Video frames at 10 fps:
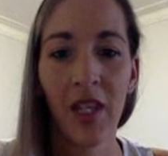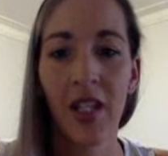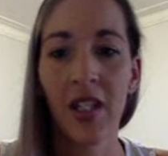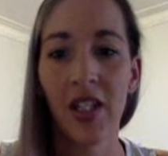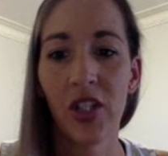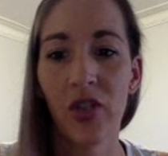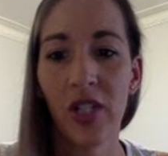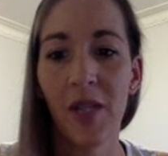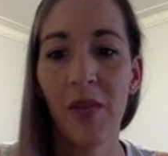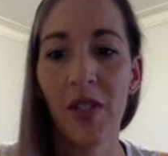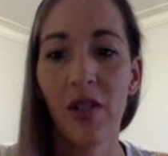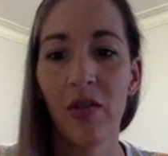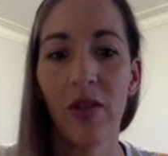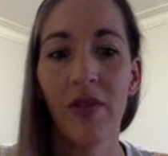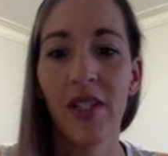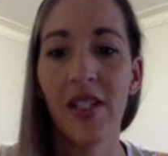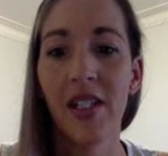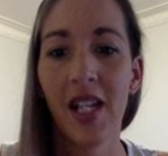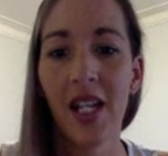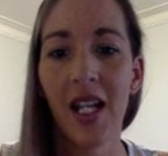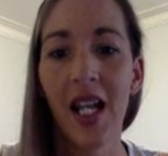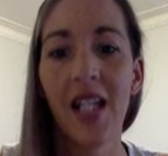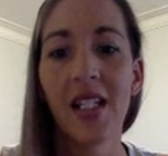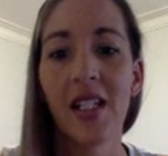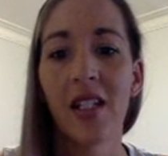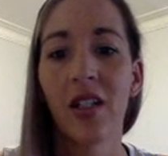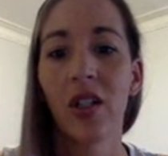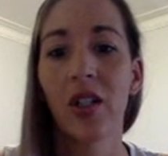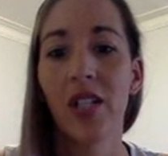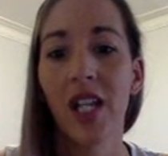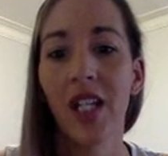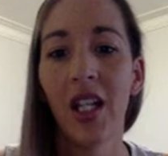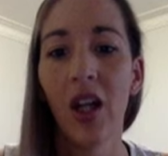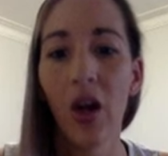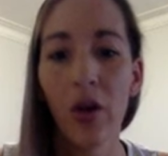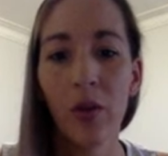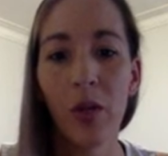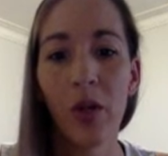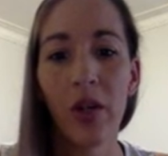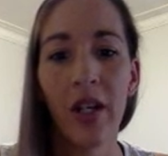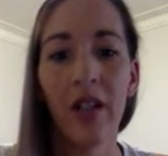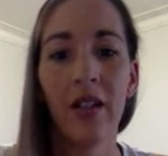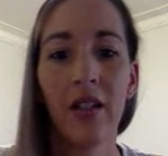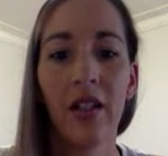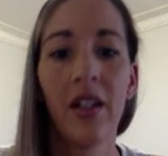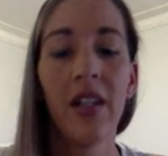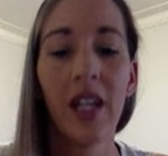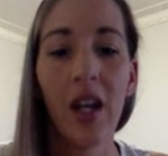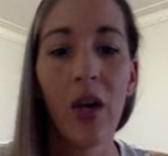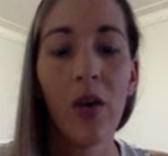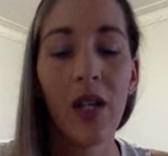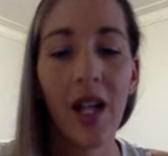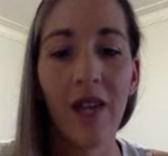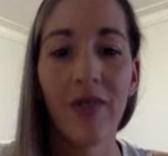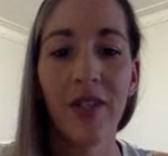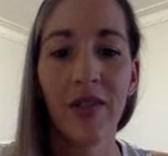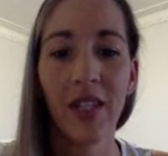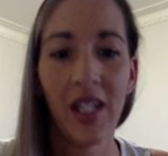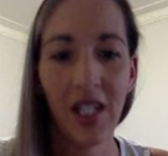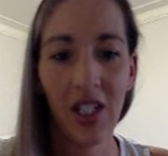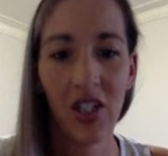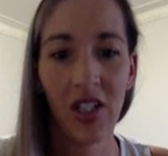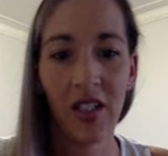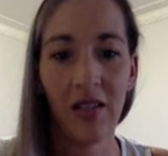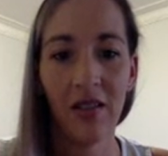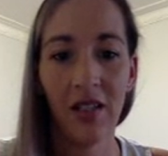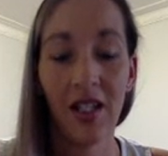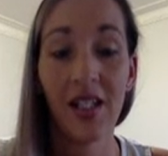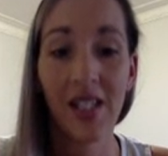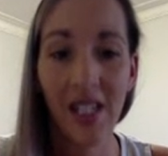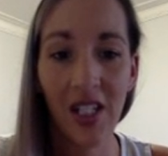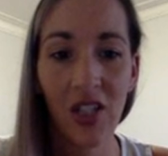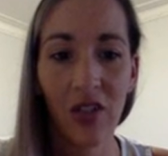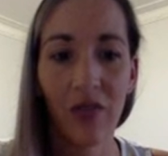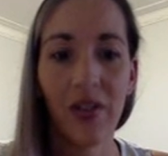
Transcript: The streams, rivers, and lakes contain their own mauri, their own life-giving energy, essential for